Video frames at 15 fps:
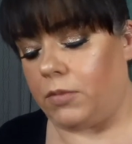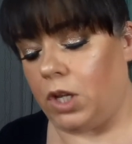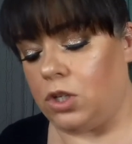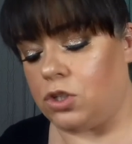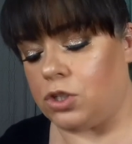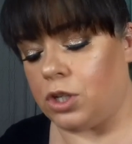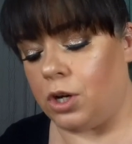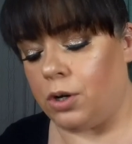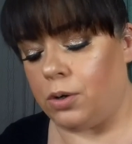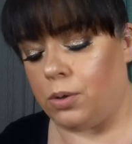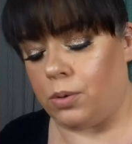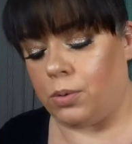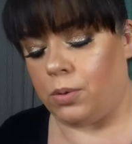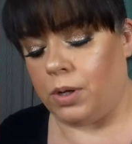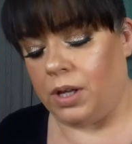
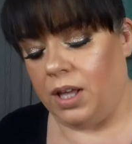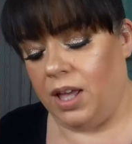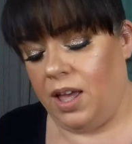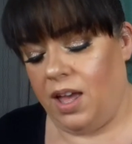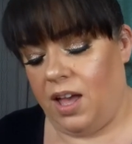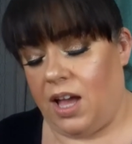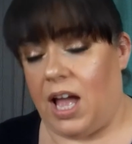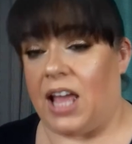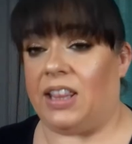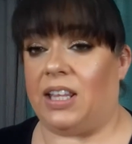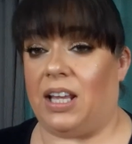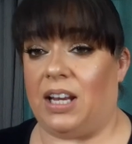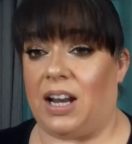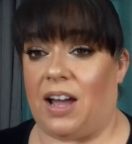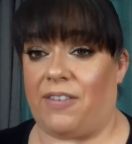So, and
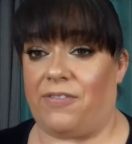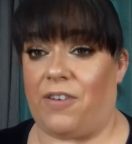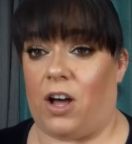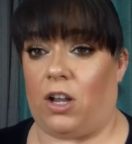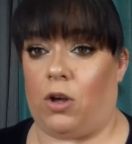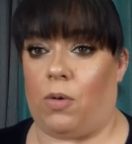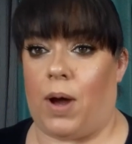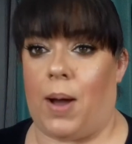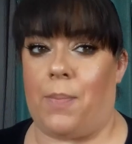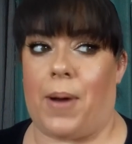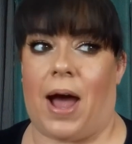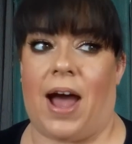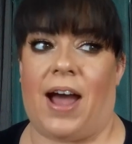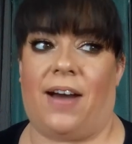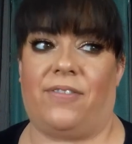then I follow up.
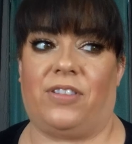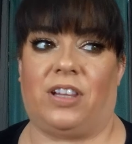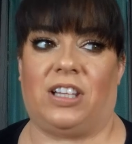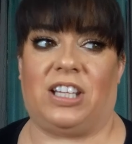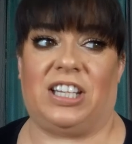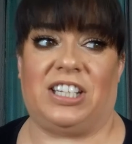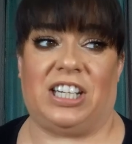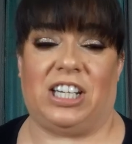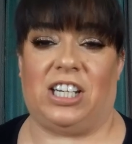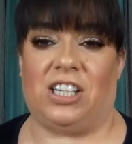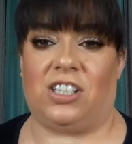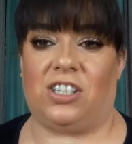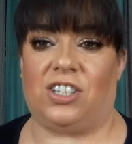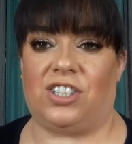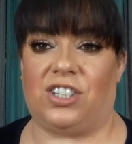I have the
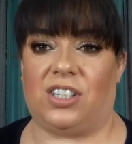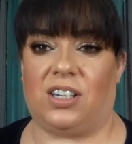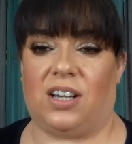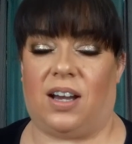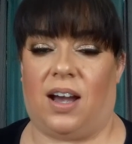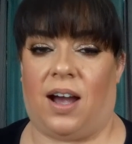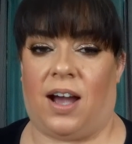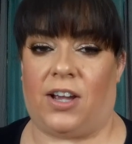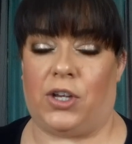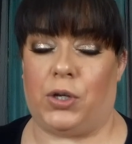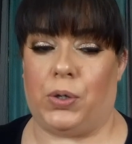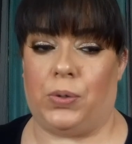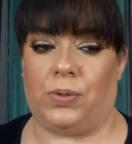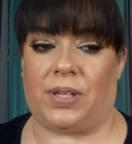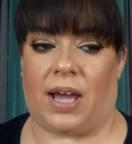Laneige. I
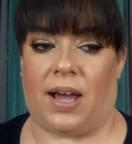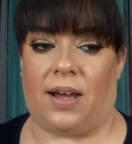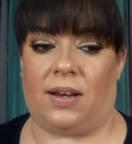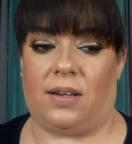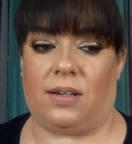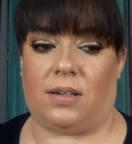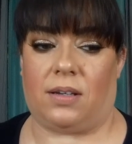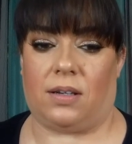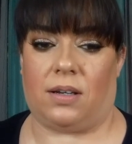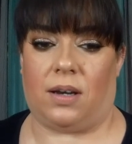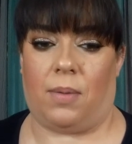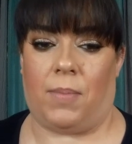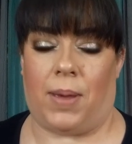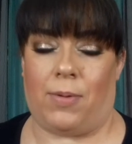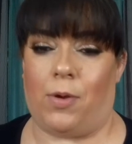use that
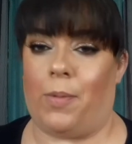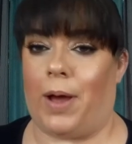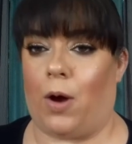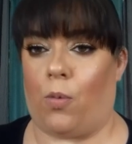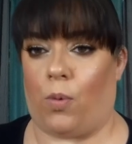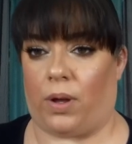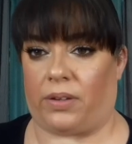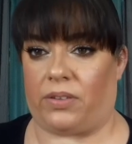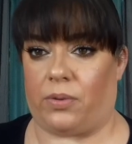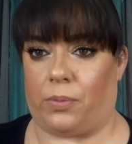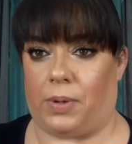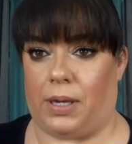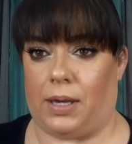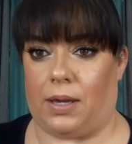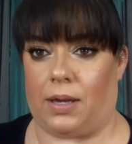maybe about once a
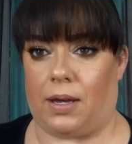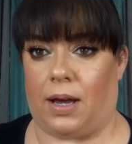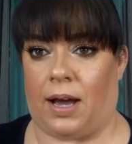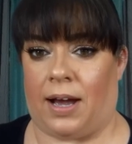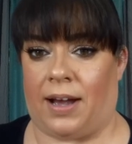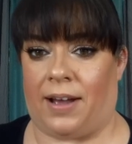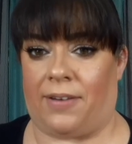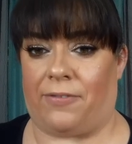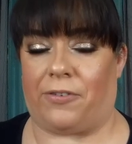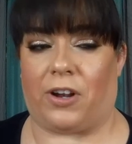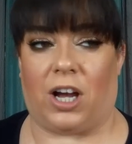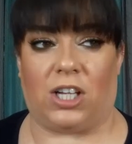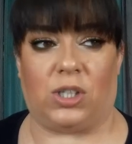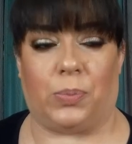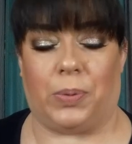week. I
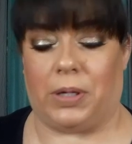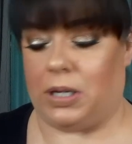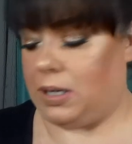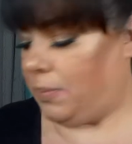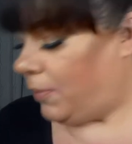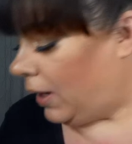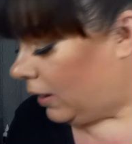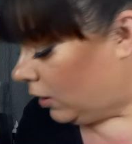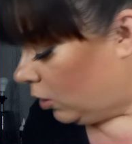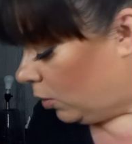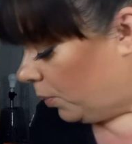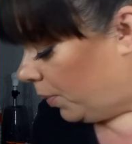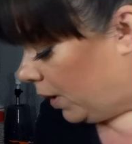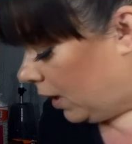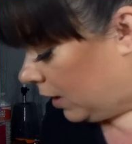forgot to put it in my little
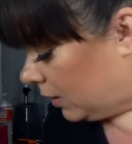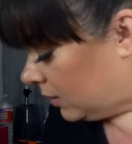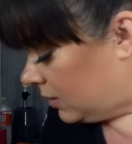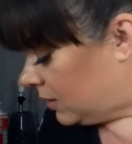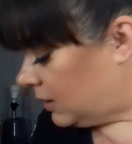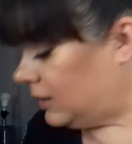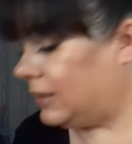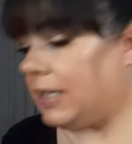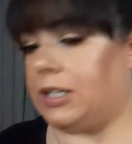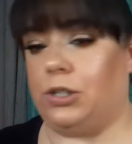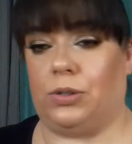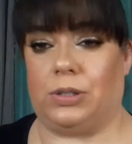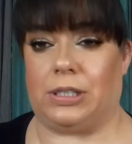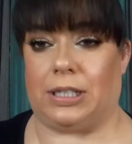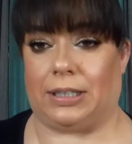box because I
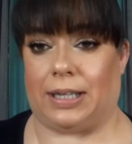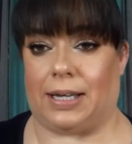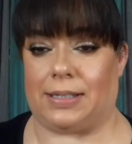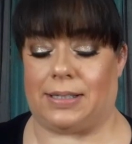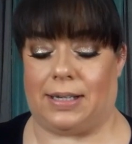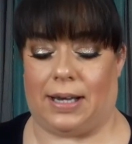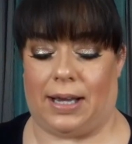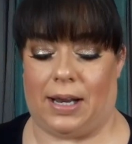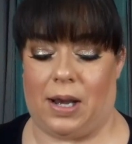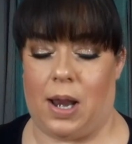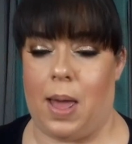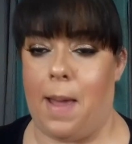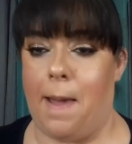used it last night.